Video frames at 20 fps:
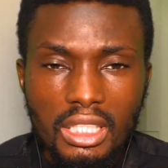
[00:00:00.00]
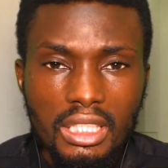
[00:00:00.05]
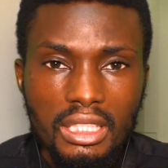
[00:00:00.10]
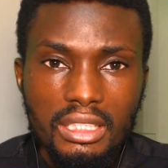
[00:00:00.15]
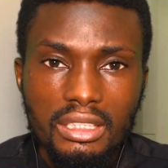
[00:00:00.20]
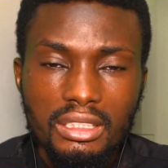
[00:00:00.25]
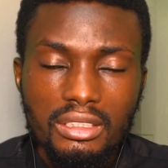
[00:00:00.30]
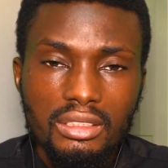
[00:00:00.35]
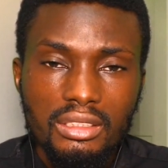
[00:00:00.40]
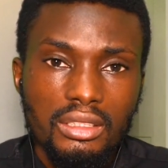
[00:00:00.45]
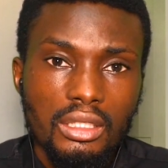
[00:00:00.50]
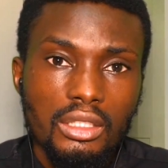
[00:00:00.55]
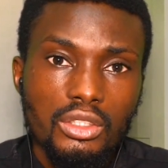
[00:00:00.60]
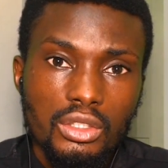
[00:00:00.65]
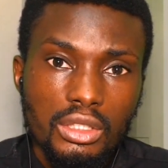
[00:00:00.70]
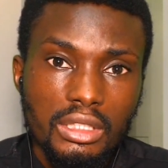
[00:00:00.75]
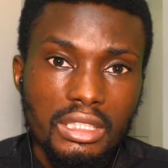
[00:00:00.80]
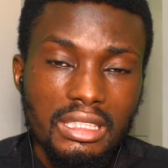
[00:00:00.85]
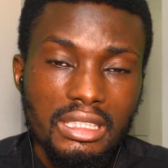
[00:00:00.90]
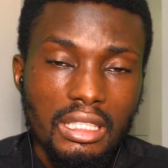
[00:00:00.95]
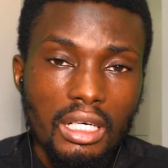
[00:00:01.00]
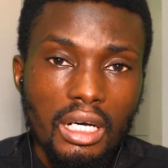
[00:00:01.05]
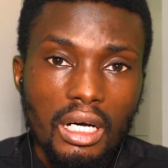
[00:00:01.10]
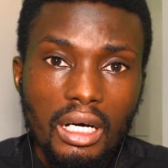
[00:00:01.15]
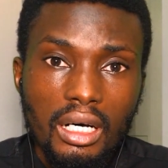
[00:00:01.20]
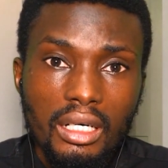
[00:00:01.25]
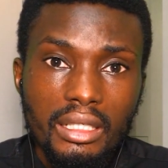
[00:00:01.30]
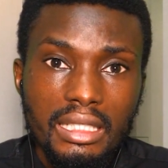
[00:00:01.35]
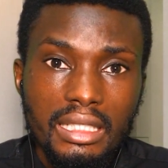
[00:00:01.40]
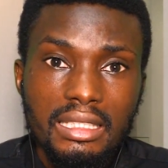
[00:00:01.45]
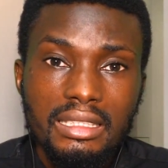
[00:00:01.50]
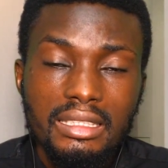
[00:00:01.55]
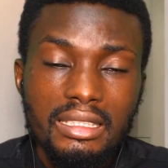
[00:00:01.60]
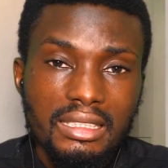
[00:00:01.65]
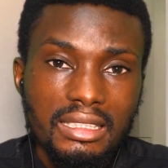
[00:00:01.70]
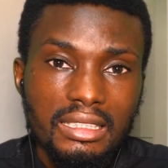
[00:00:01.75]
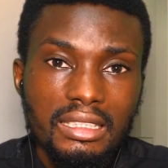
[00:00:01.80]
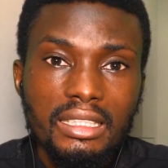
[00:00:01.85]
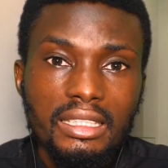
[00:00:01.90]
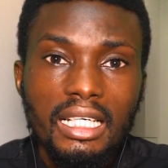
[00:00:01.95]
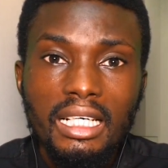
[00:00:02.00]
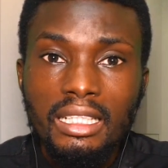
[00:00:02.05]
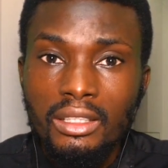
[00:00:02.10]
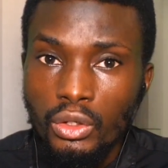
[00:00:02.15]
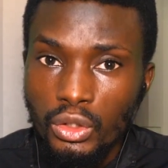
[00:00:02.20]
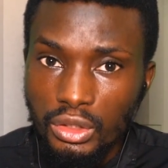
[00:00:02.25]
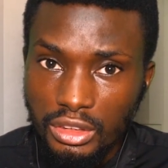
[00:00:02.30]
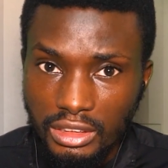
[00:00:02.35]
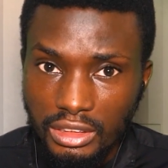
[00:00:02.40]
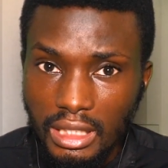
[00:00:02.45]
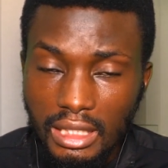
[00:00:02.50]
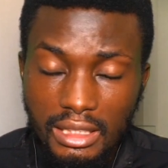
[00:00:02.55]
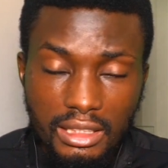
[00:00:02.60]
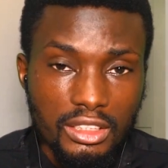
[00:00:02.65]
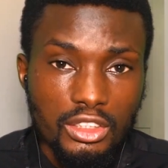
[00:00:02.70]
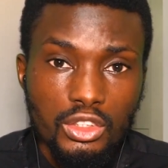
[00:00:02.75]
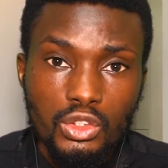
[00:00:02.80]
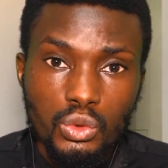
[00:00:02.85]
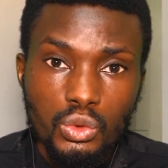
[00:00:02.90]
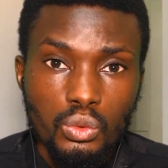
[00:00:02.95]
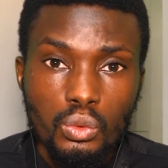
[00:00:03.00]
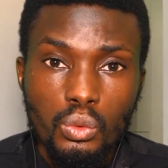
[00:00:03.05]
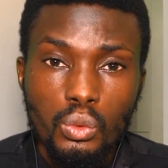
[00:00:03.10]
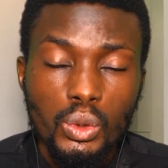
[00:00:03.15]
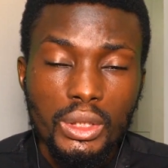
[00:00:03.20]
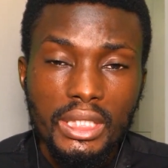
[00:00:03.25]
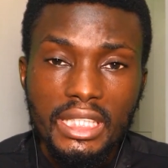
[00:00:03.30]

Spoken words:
It's a severe contrast to